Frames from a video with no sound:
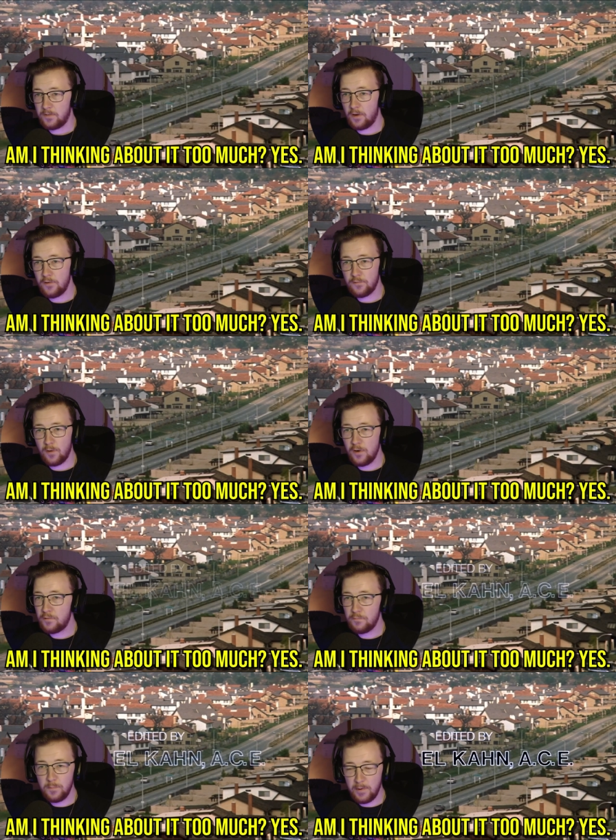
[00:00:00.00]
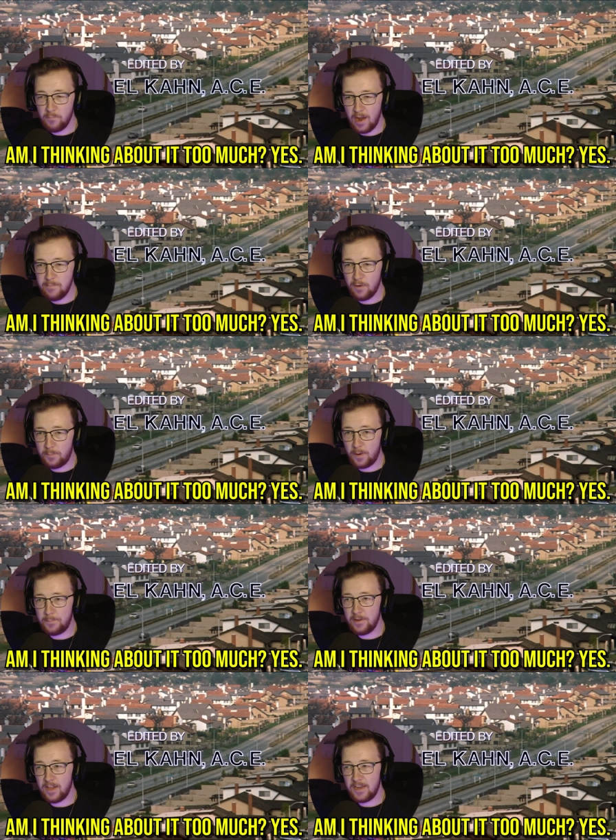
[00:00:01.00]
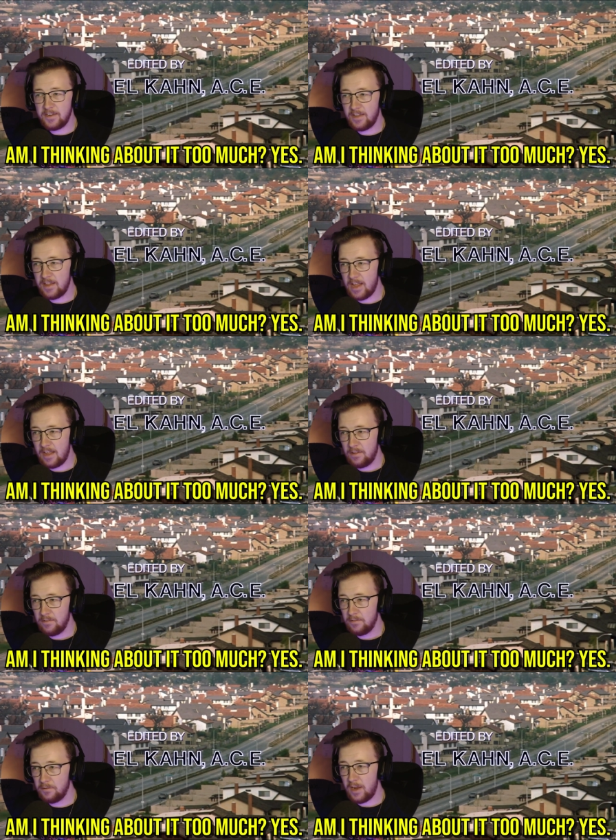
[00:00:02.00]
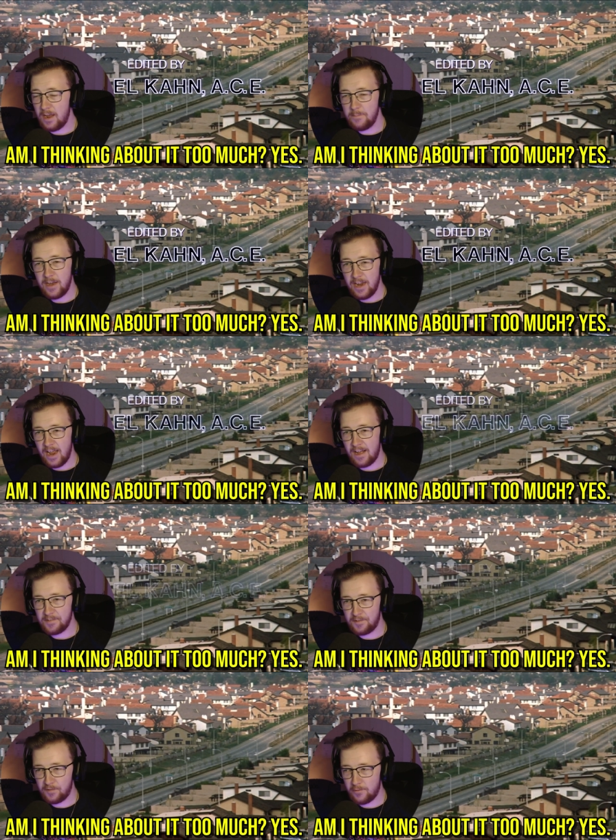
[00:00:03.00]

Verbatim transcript: Those roads would be way more populated than that Look how many houses are